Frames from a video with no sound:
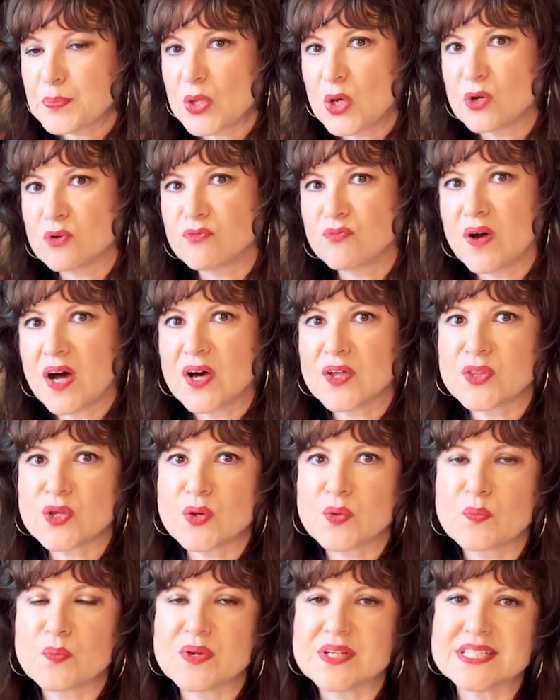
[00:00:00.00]
Her
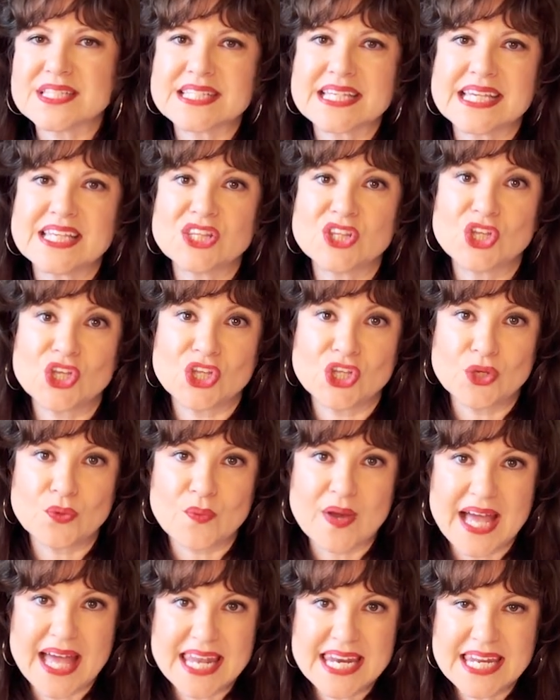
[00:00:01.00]
father was in the
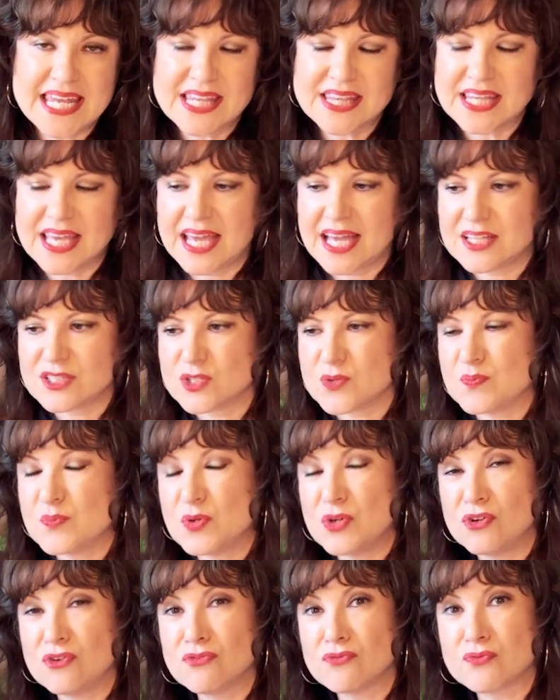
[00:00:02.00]
UN, and they had to
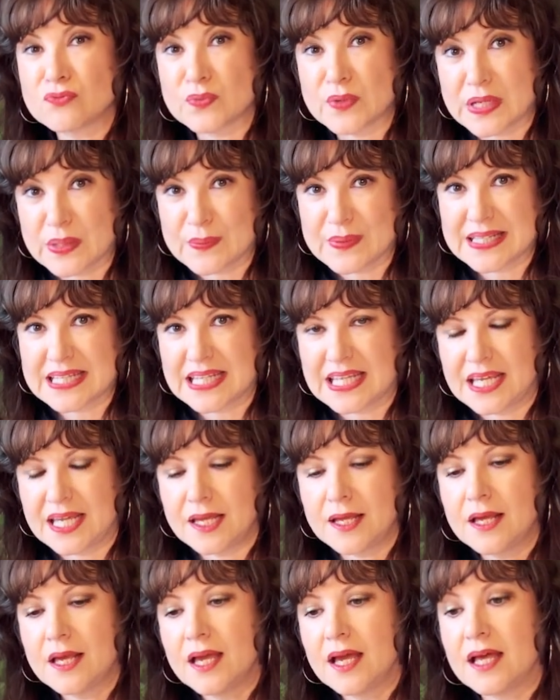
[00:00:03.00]
move
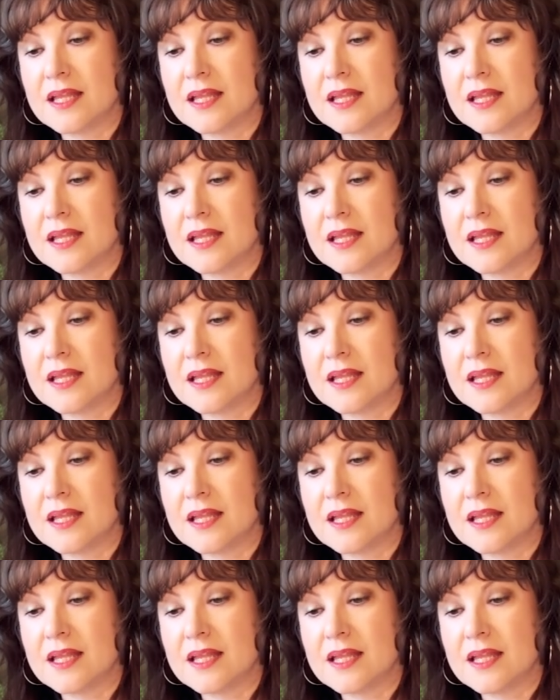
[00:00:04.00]
frequently,